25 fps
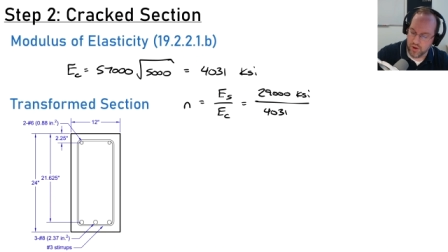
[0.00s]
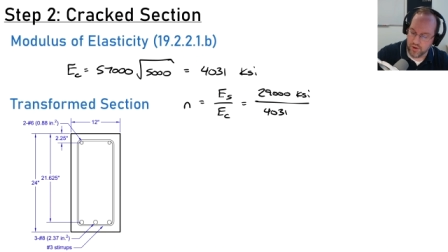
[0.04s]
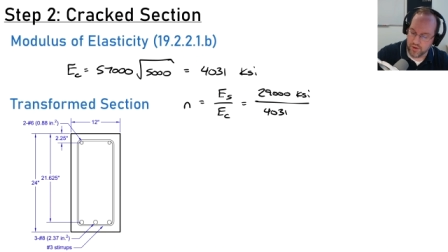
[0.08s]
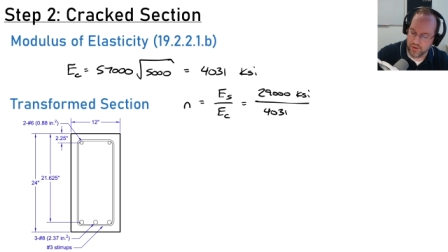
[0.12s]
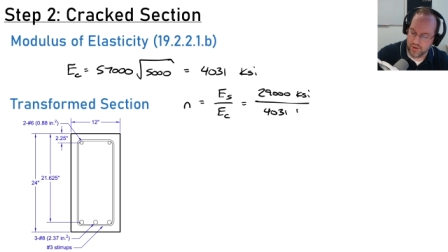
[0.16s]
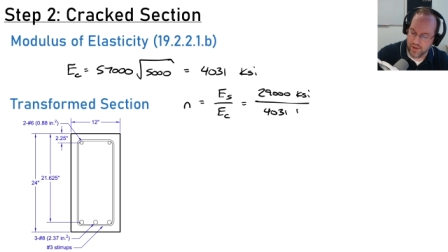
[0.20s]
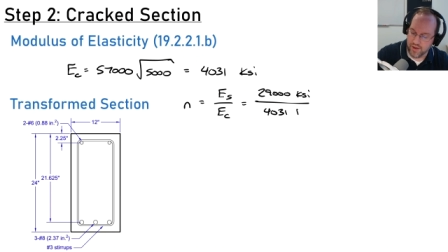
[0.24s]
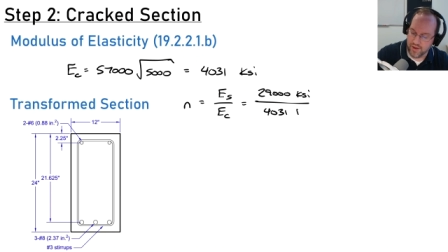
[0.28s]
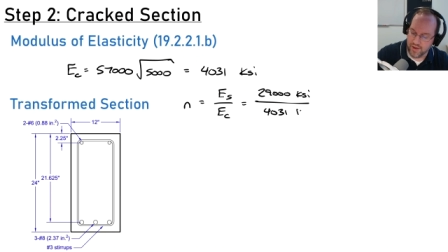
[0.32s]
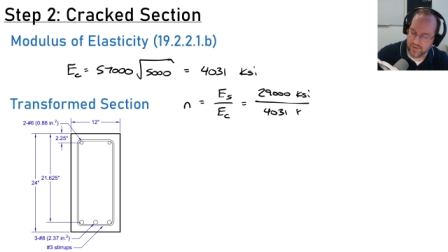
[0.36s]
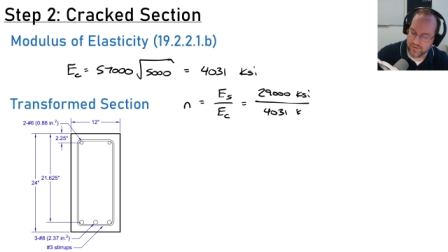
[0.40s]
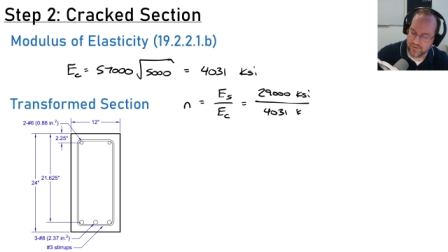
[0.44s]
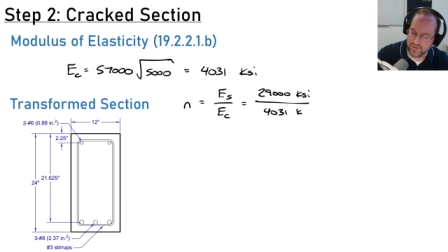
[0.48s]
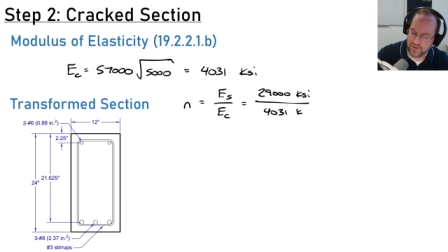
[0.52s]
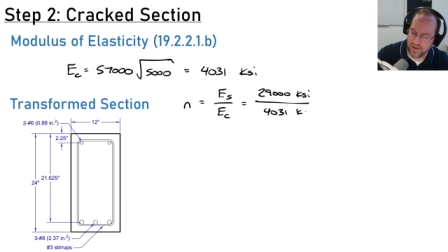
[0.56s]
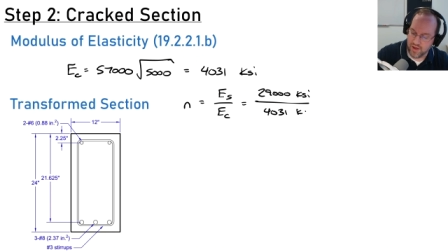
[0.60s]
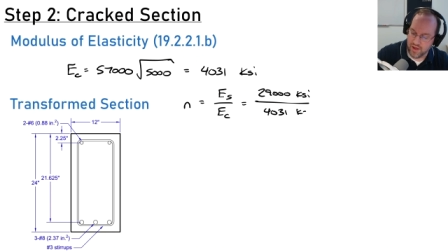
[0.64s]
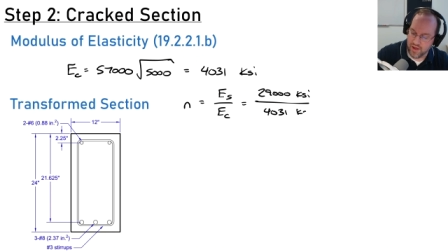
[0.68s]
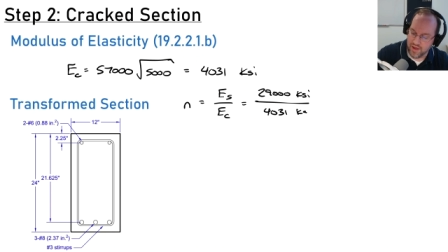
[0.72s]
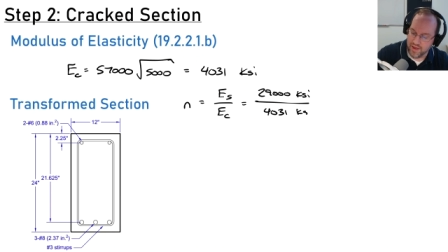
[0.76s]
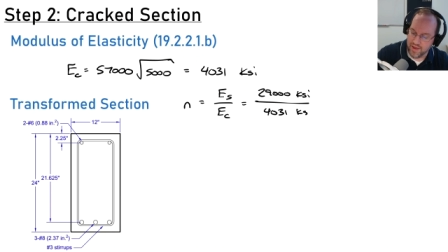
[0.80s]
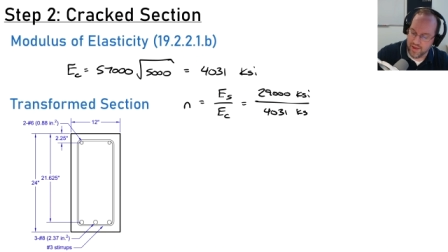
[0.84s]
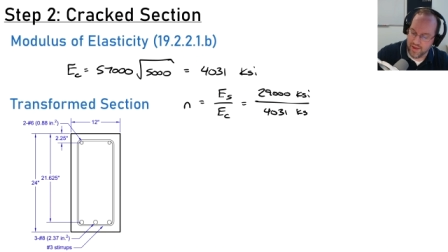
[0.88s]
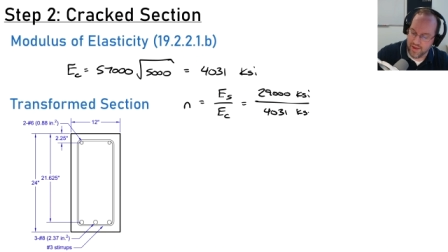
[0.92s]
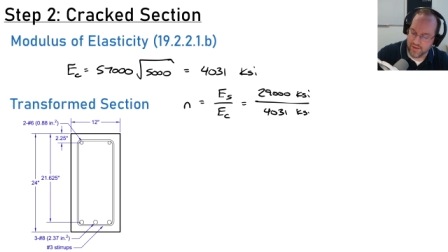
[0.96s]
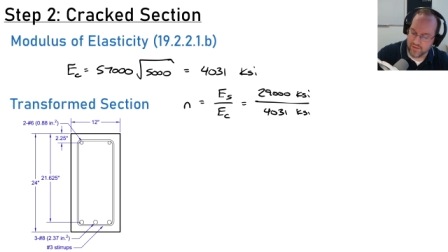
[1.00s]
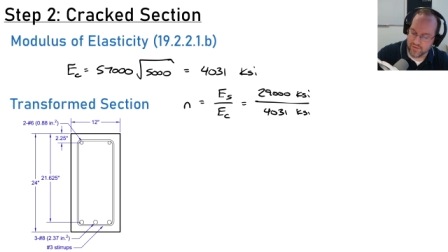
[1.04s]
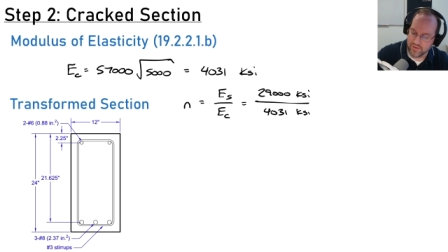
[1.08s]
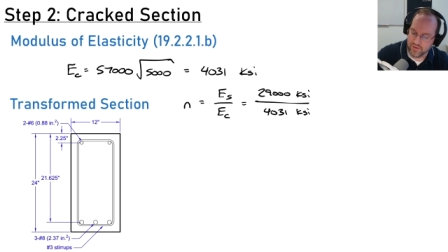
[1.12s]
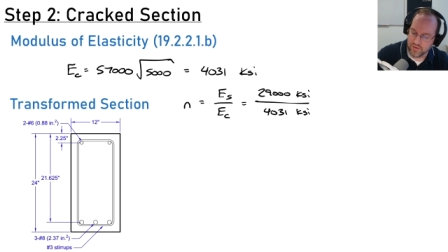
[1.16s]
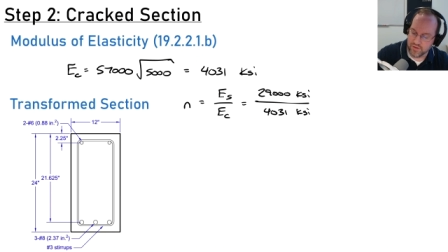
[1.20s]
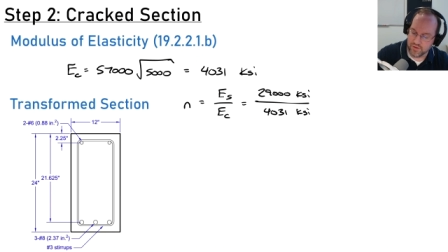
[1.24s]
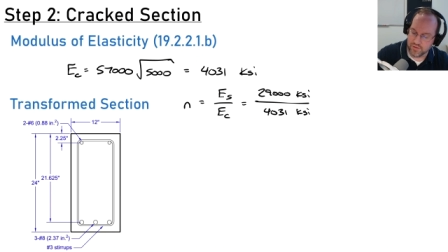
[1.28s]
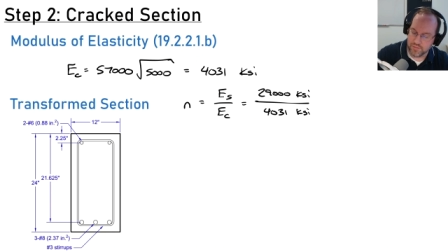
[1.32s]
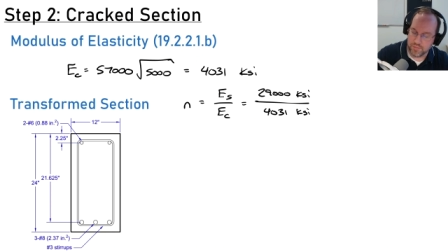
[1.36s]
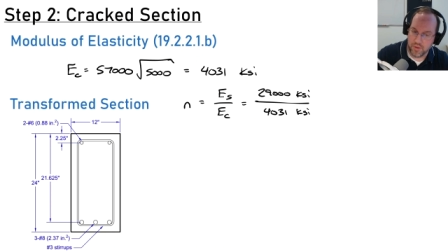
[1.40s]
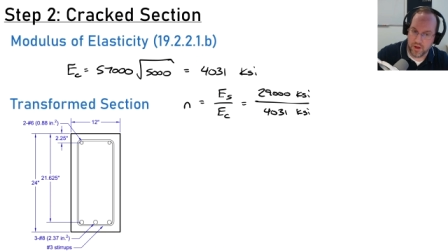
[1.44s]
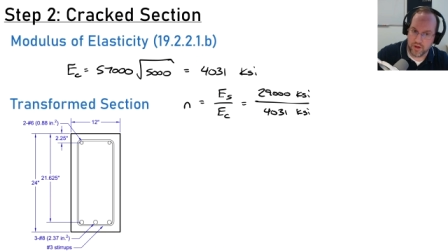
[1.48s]
KSI. And so
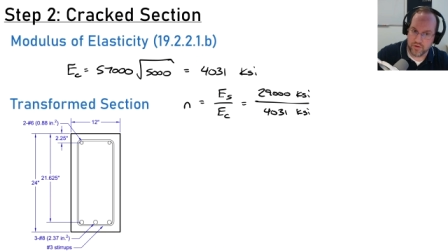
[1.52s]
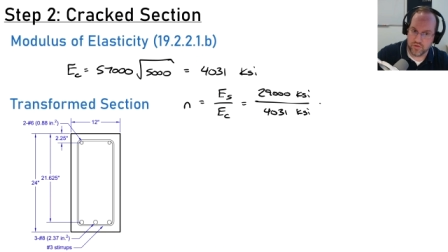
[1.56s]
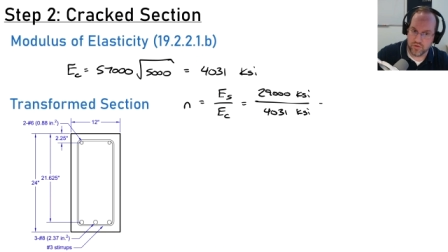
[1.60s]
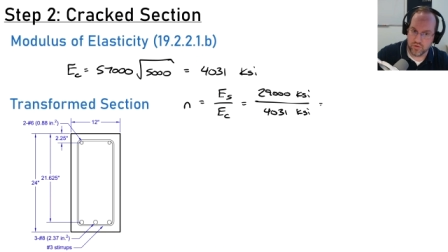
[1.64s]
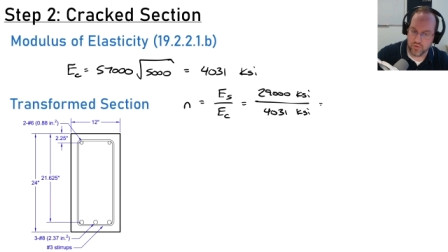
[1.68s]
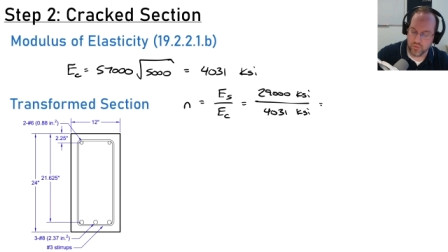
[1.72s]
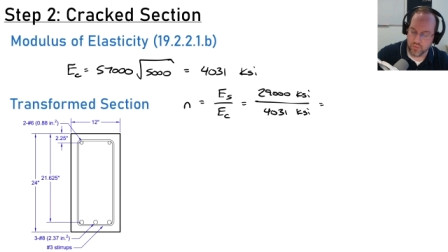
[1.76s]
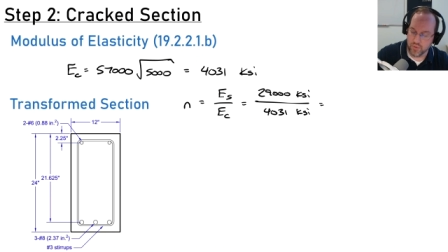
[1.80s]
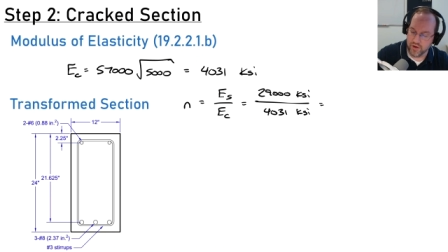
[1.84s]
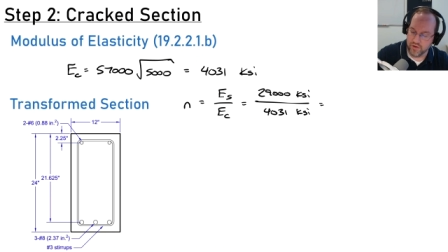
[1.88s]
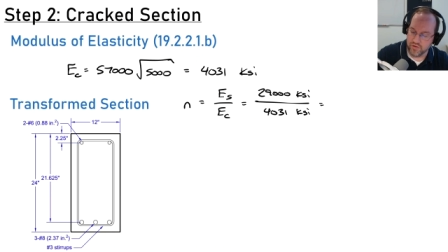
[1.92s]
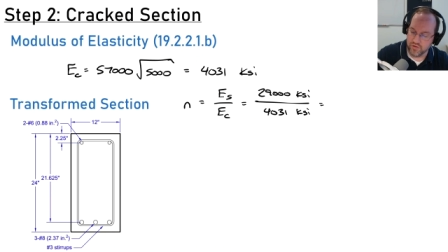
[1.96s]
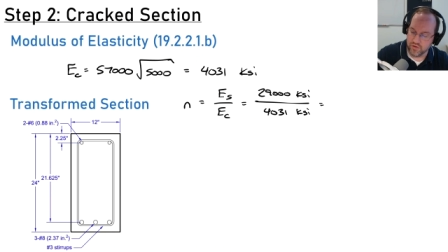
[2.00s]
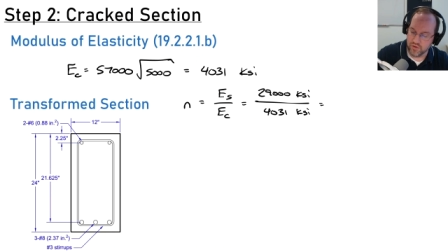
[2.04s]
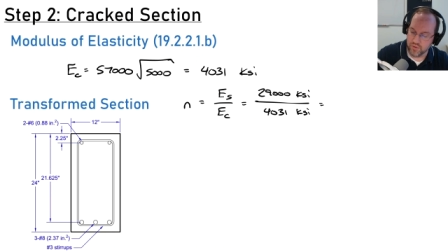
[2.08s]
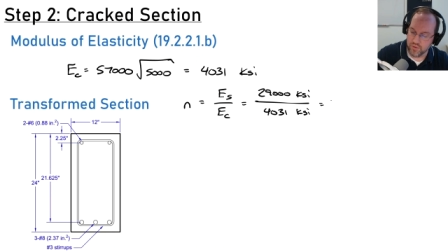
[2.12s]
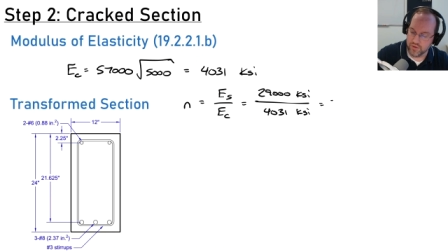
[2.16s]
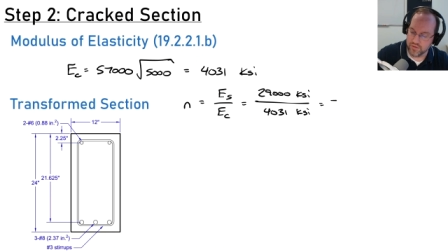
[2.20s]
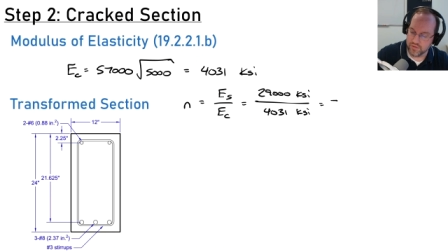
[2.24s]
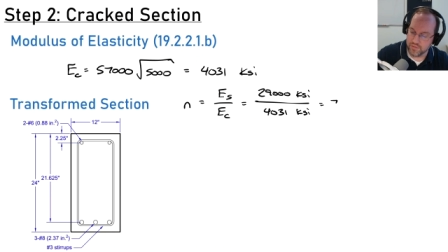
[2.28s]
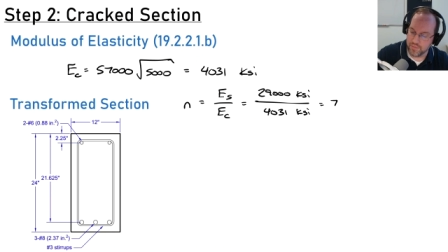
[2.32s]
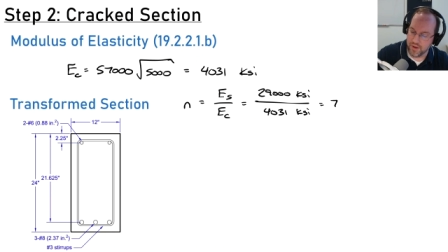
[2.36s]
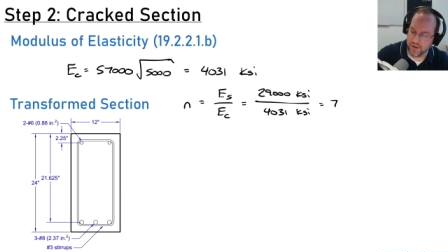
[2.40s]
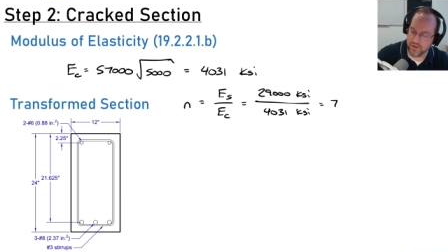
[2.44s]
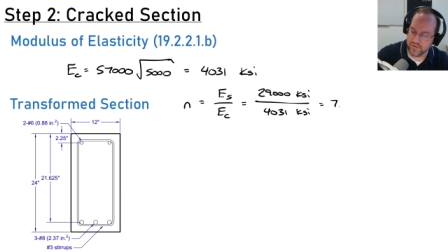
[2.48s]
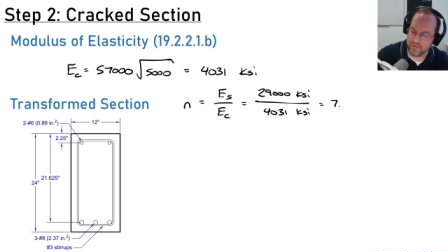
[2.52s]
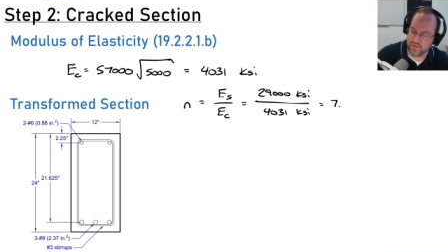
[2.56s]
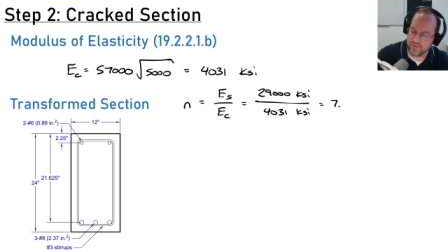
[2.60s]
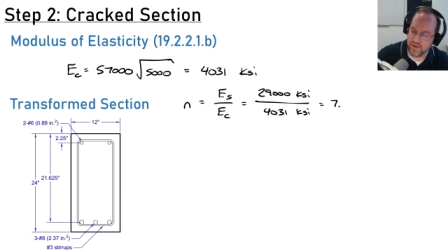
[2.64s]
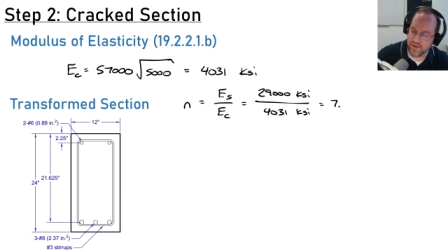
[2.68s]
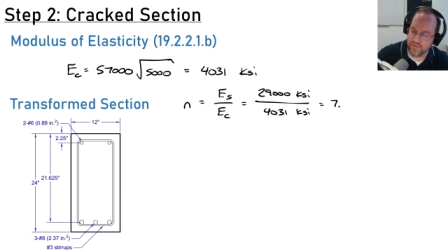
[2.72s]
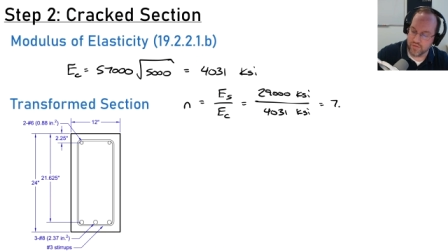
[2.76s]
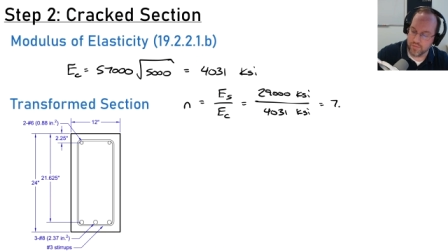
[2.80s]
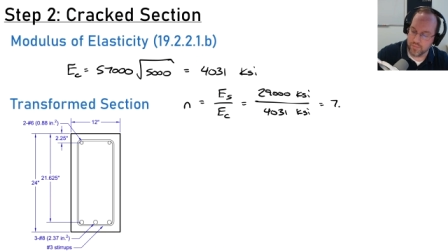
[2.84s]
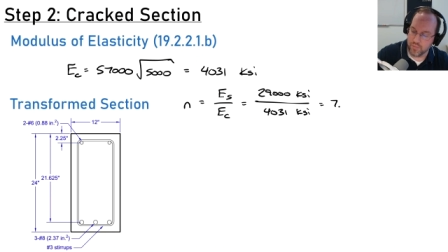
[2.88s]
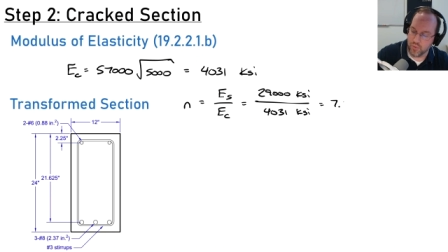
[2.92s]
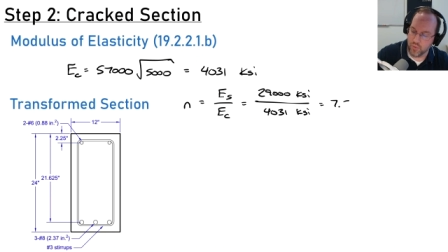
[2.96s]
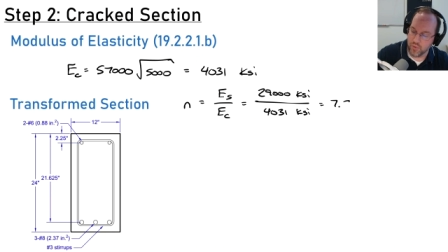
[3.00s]
this modular ratio is about
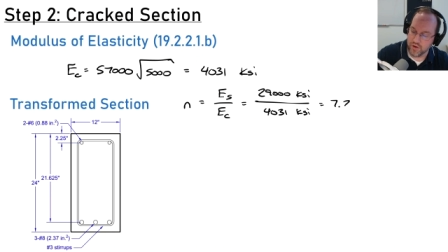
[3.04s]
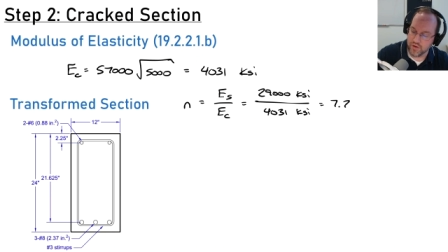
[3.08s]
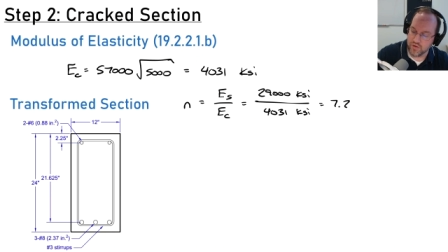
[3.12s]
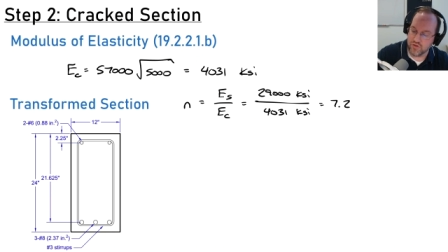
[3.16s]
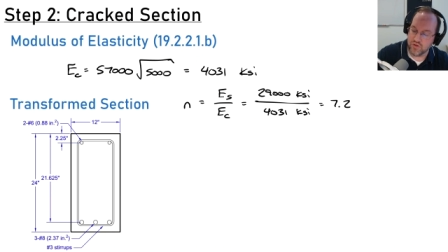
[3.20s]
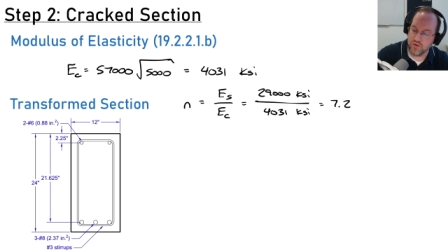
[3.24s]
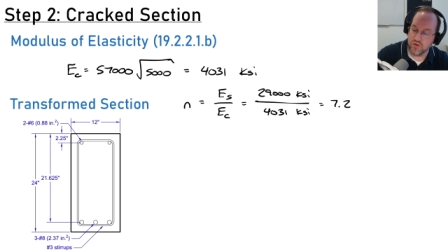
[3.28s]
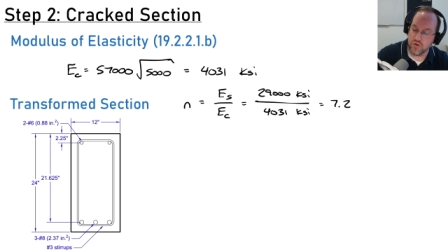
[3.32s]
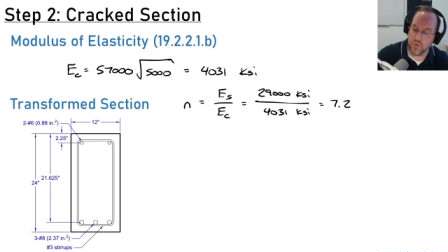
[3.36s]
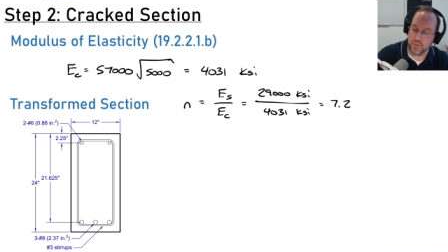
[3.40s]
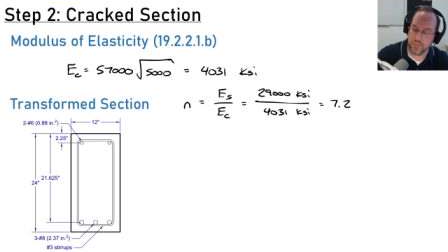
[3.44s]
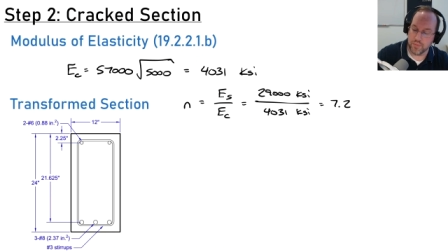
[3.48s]
7.2.